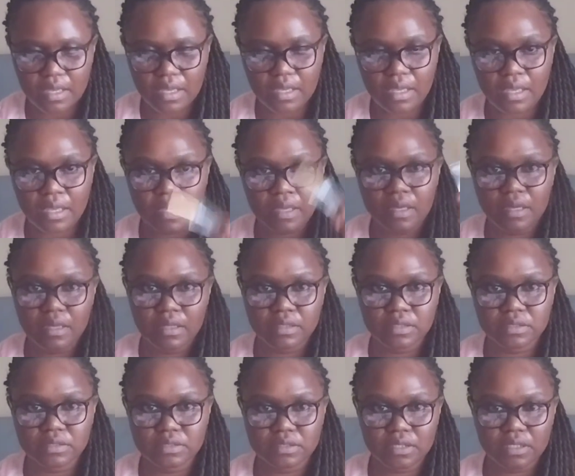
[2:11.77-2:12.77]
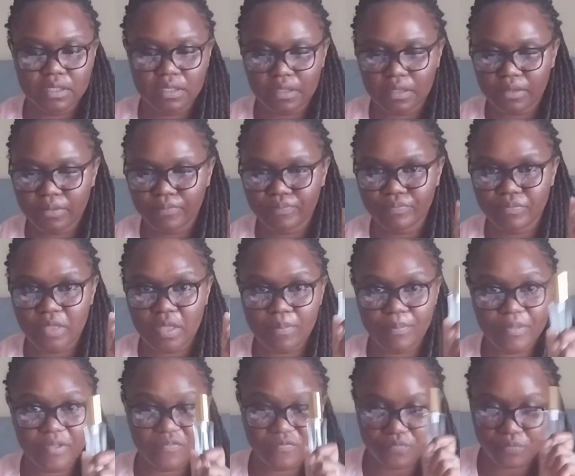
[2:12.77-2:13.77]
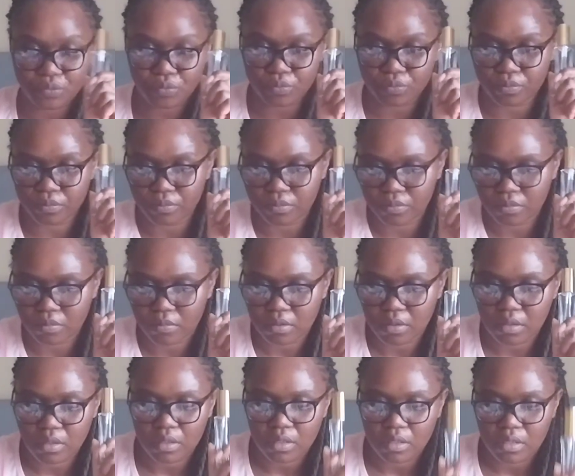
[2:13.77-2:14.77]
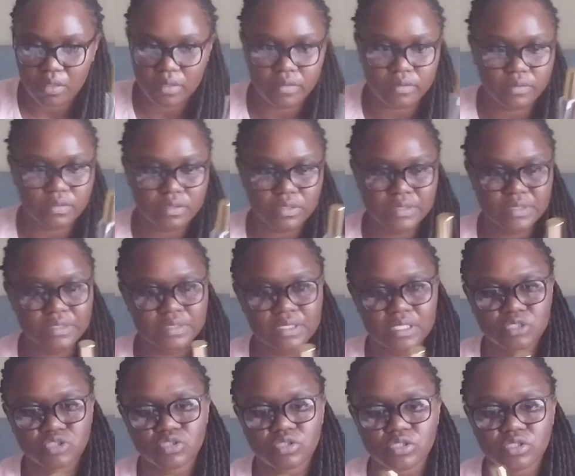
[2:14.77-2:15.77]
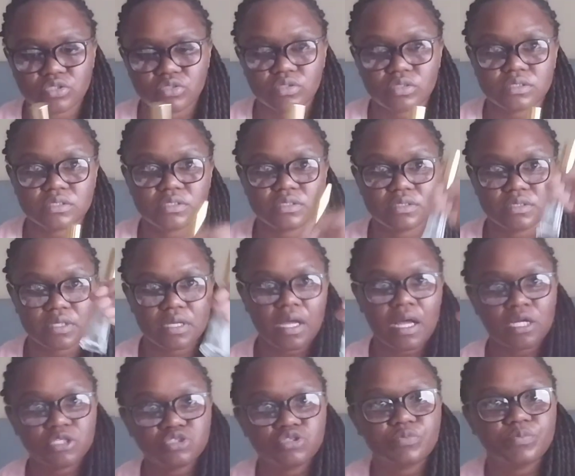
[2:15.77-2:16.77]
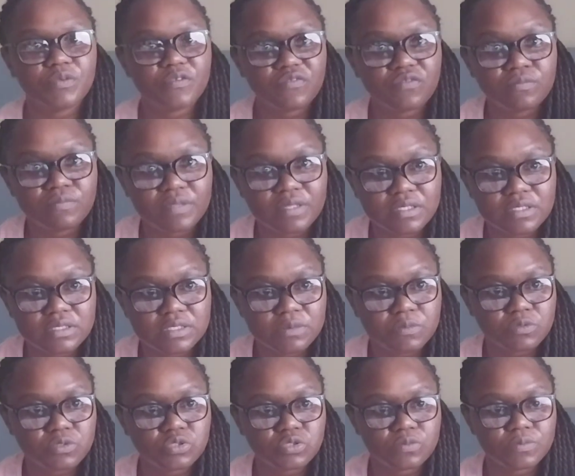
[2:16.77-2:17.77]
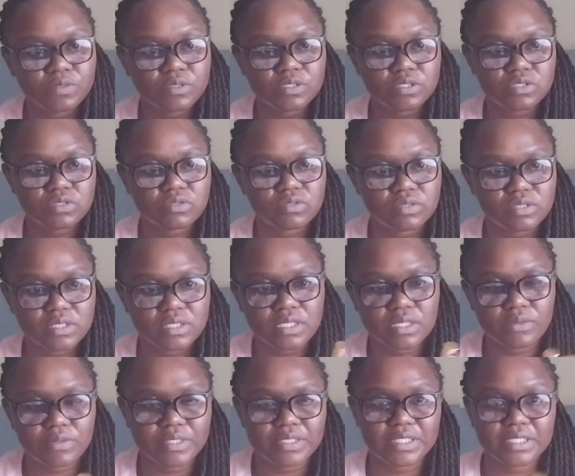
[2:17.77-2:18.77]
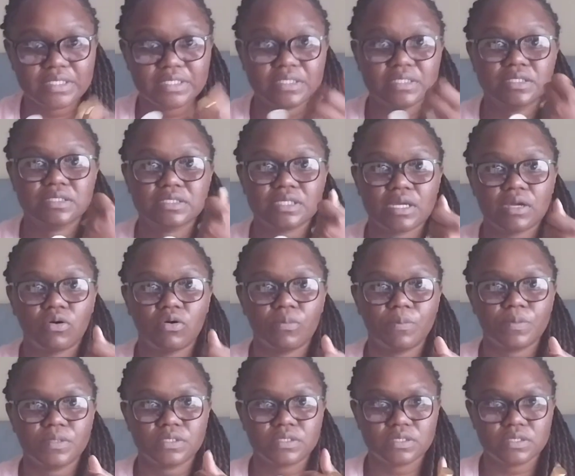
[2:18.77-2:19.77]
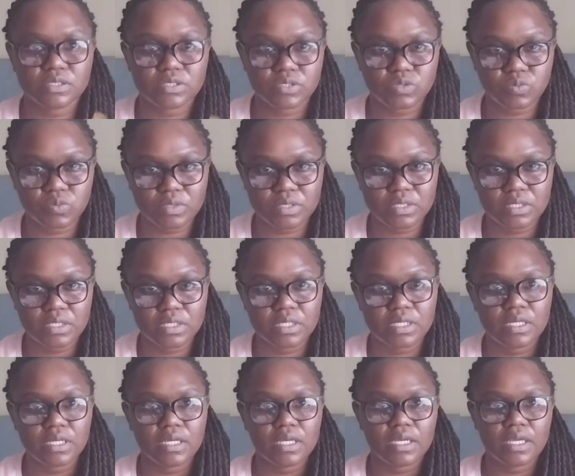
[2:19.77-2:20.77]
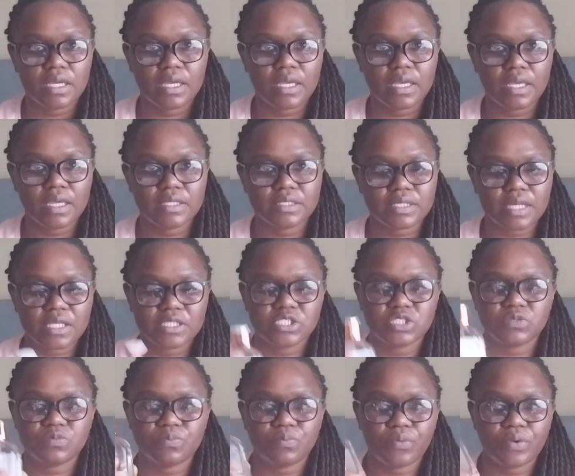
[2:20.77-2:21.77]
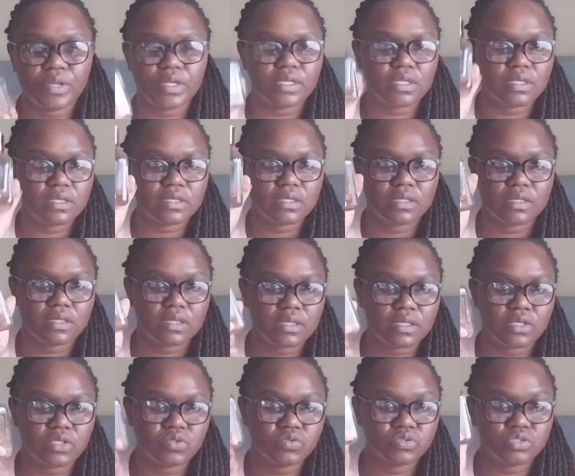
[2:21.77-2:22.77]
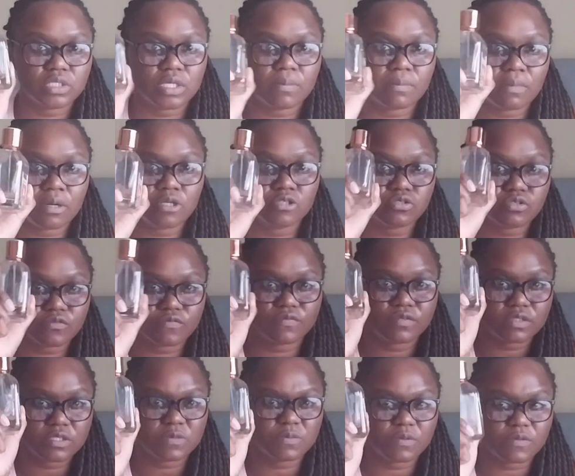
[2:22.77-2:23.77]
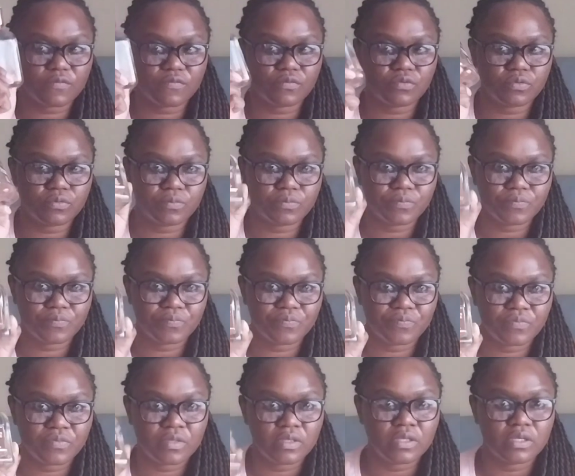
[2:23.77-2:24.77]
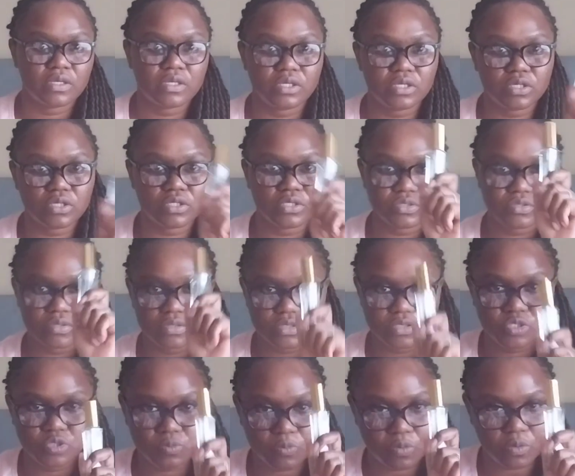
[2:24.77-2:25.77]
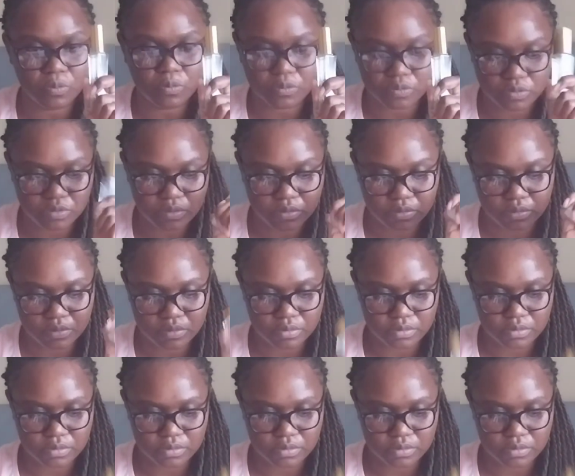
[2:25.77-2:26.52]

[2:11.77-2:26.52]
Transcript: and a perfume. This is actually not the actual perfume that is supposed to be in this container. What I did is I opened this one and I sprayed a huge amount of this perfume into the small bottle.